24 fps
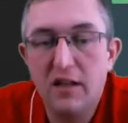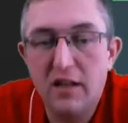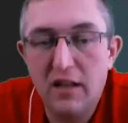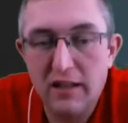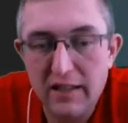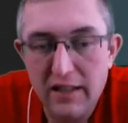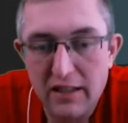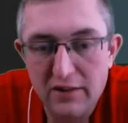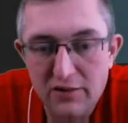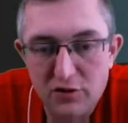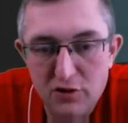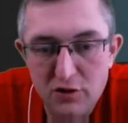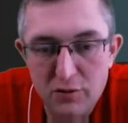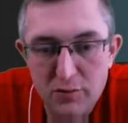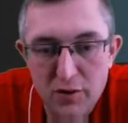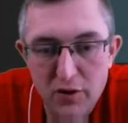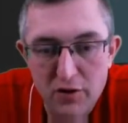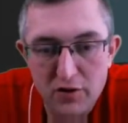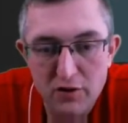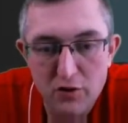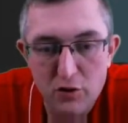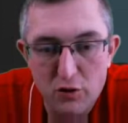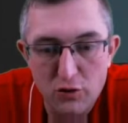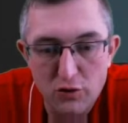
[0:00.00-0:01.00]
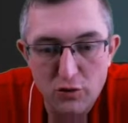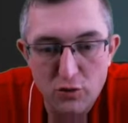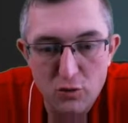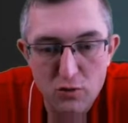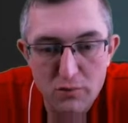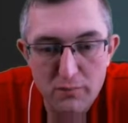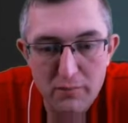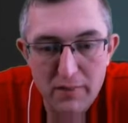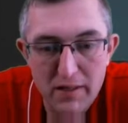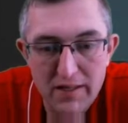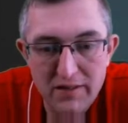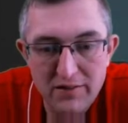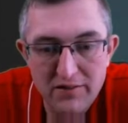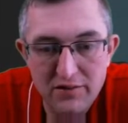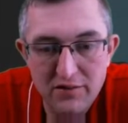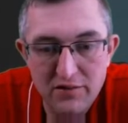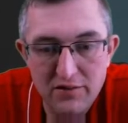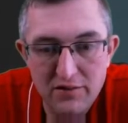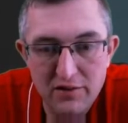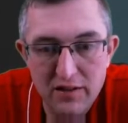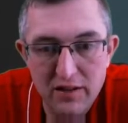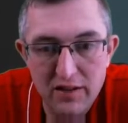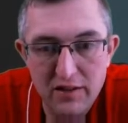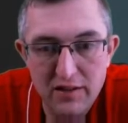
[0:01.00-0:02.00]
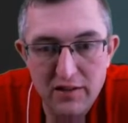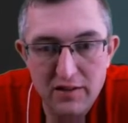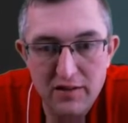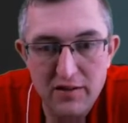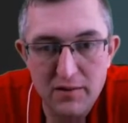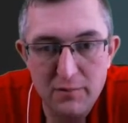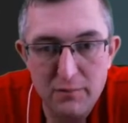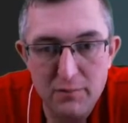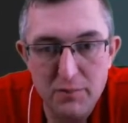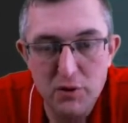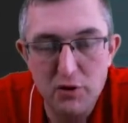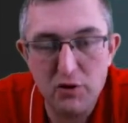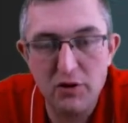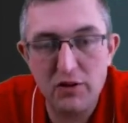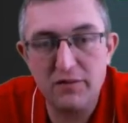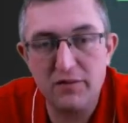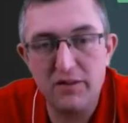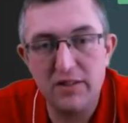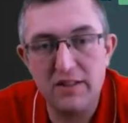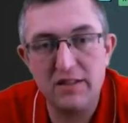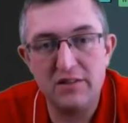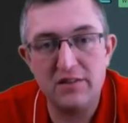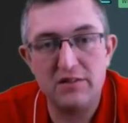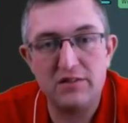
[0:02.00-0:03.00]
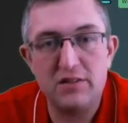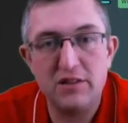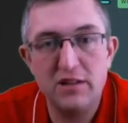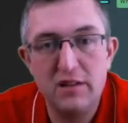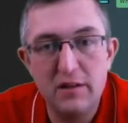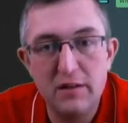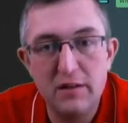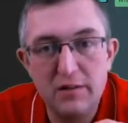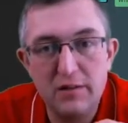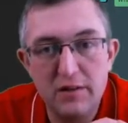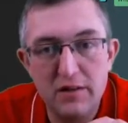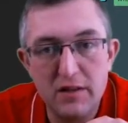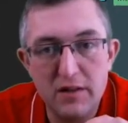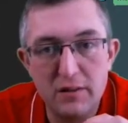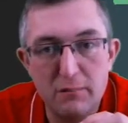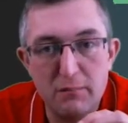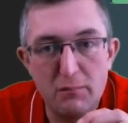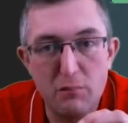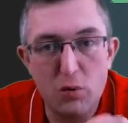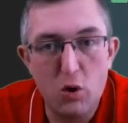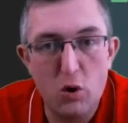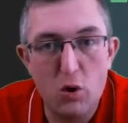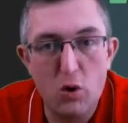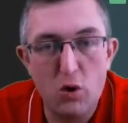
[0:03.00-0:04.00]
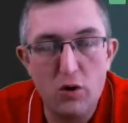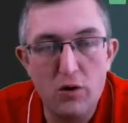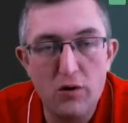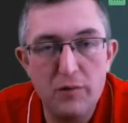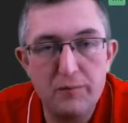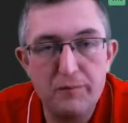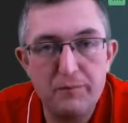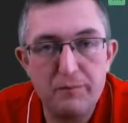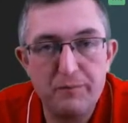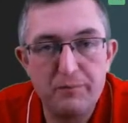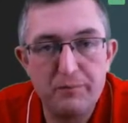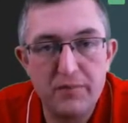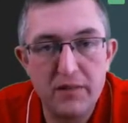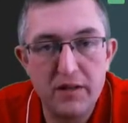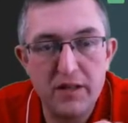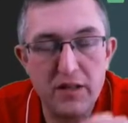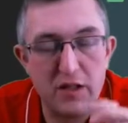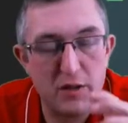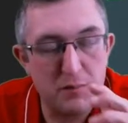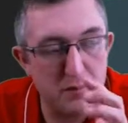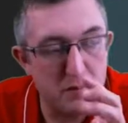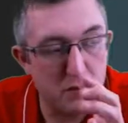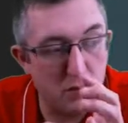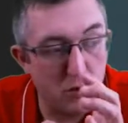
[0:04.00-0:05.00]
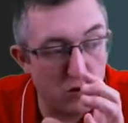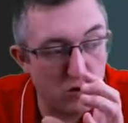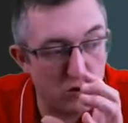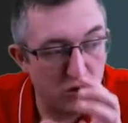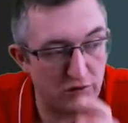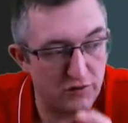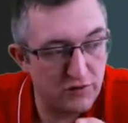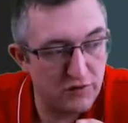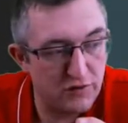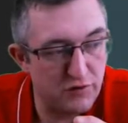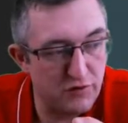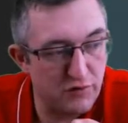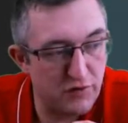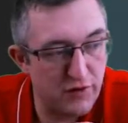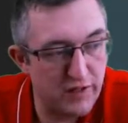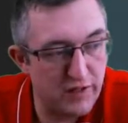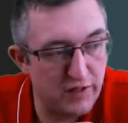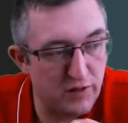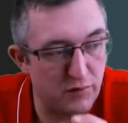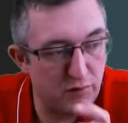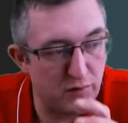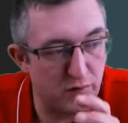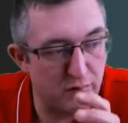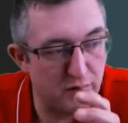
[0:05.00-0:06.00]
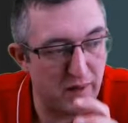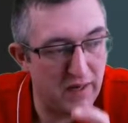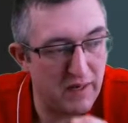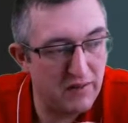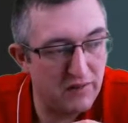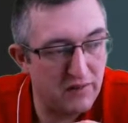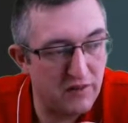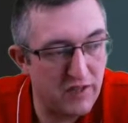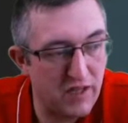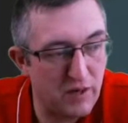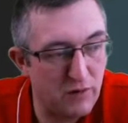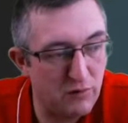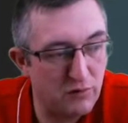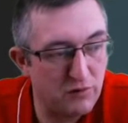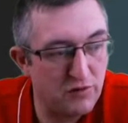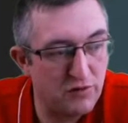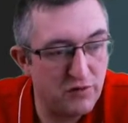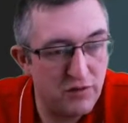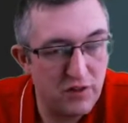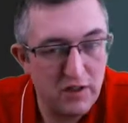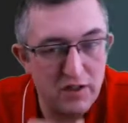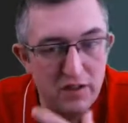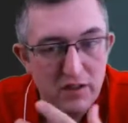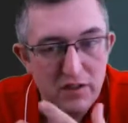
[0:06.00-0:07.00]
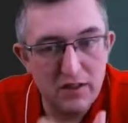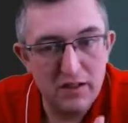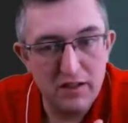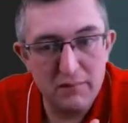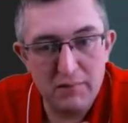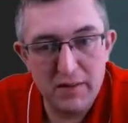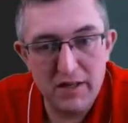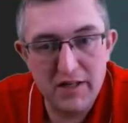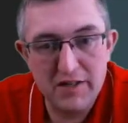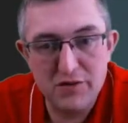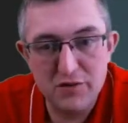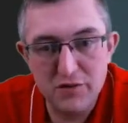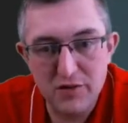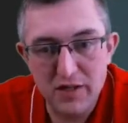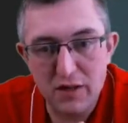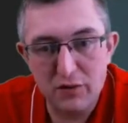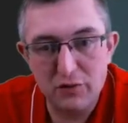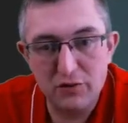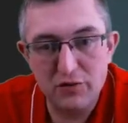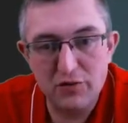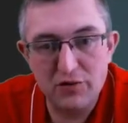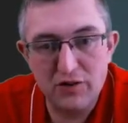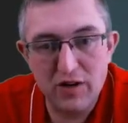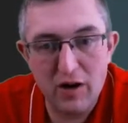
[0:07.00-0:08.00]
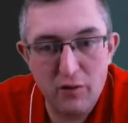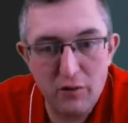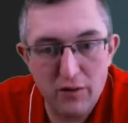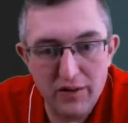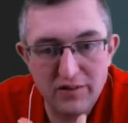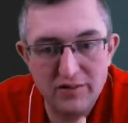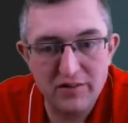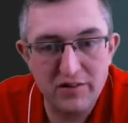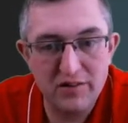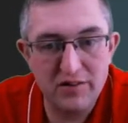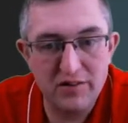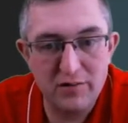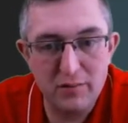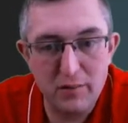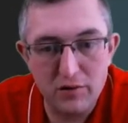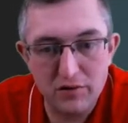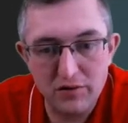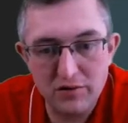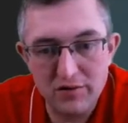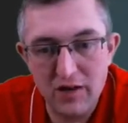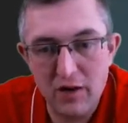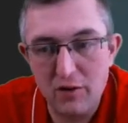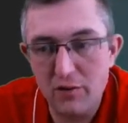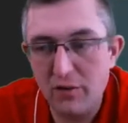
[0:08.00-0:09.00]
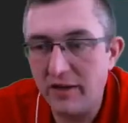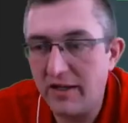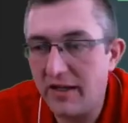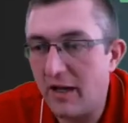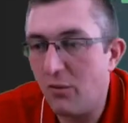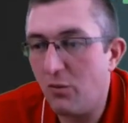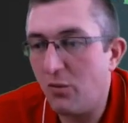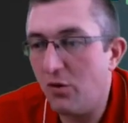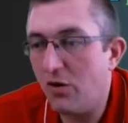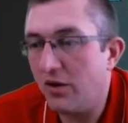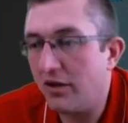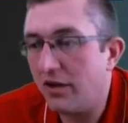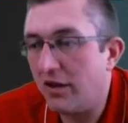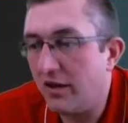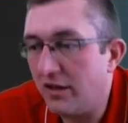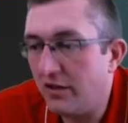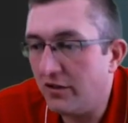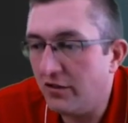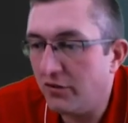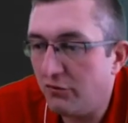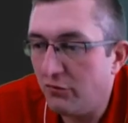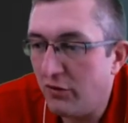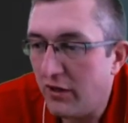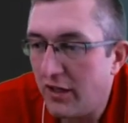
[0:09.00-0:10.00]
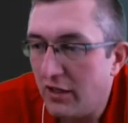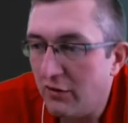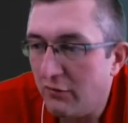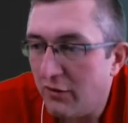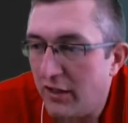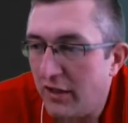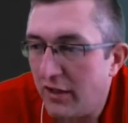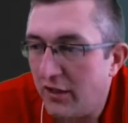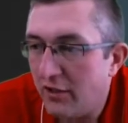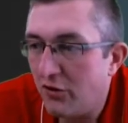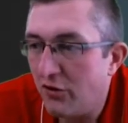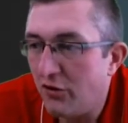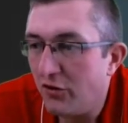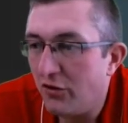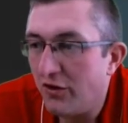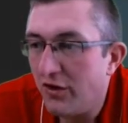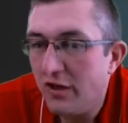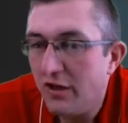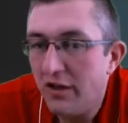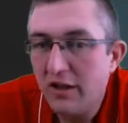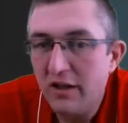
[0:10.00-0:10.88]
And that's going to be on an ongoing basis. And the beauty of it is, the more you can be more concentrated with better scouts, and make sure that our scouting system, our scouting network is really, really good.